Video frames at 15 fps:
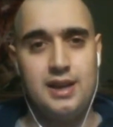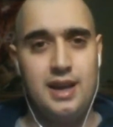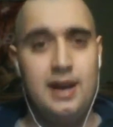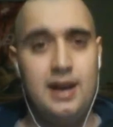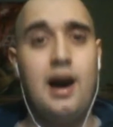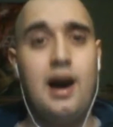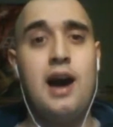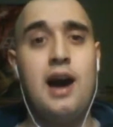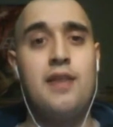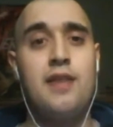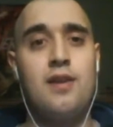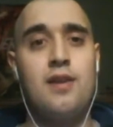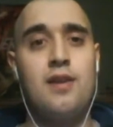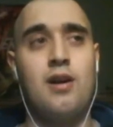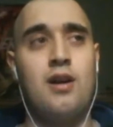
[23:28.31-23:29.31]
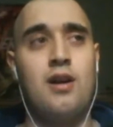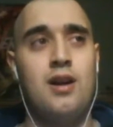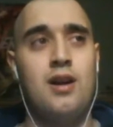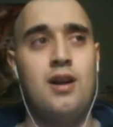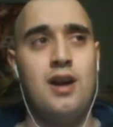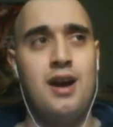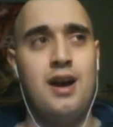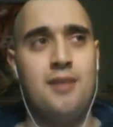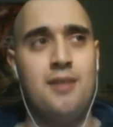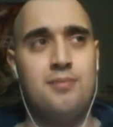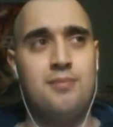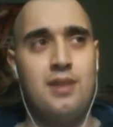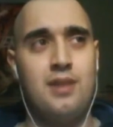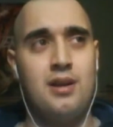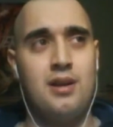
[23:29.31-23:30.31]
in either a
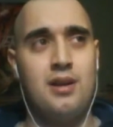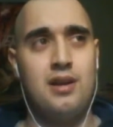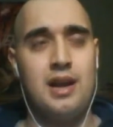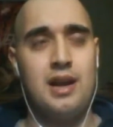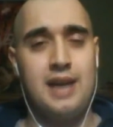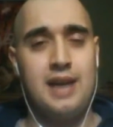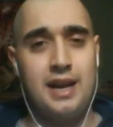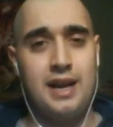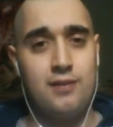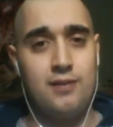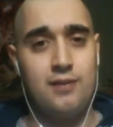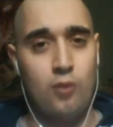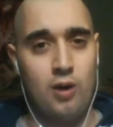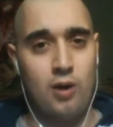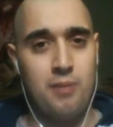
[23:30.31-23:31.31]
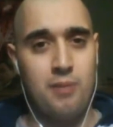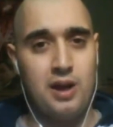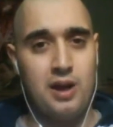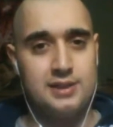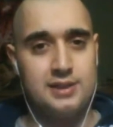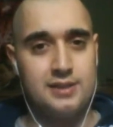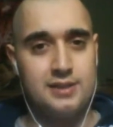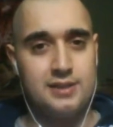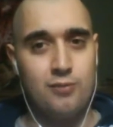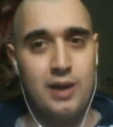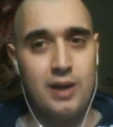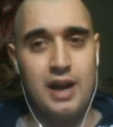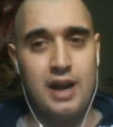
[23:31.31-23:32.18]
negative or a positive way.